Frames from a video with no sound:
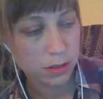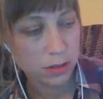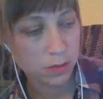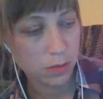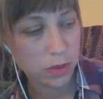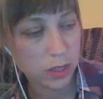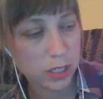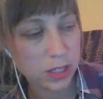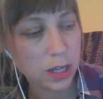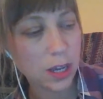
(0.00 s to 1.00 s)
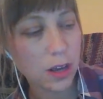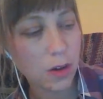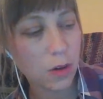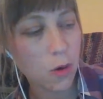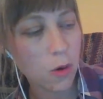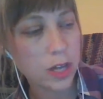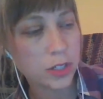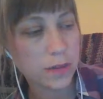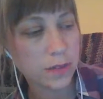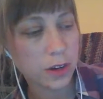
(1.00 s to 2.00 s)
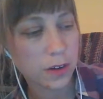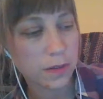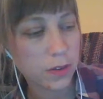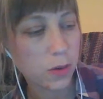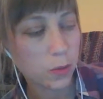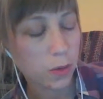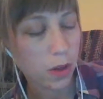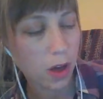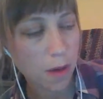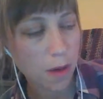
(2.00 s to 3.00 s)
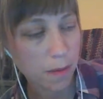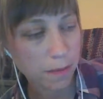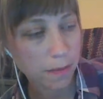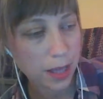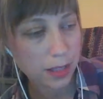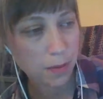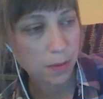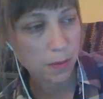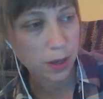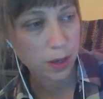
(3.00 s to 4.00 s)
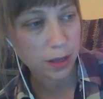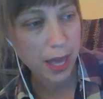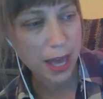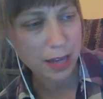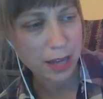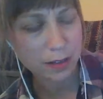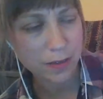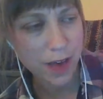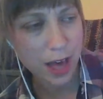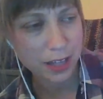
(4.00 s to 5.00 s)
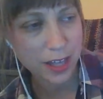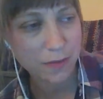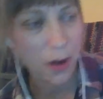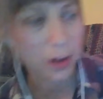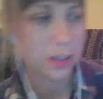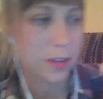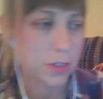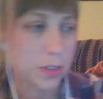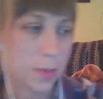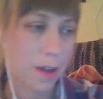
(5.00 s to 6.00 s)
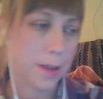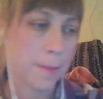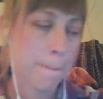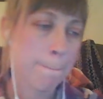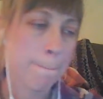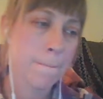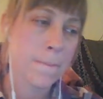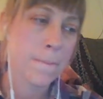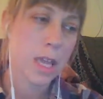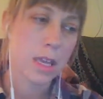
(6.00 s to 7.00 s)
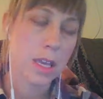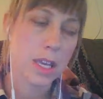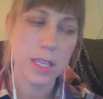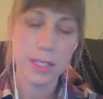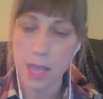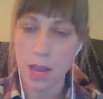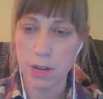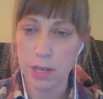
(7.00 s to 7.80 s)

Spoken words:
the origin of their feud will come up at some point, and the fact that Fargo knows about it is scary.